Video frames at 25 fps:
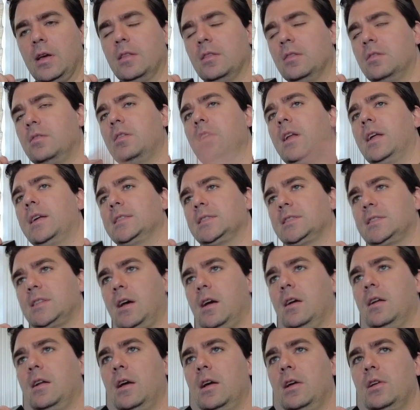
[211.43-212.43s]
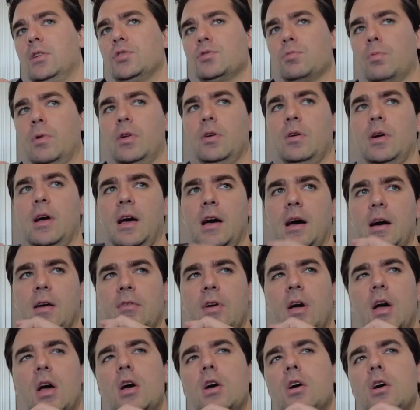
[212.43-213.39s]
in today's day and age when you have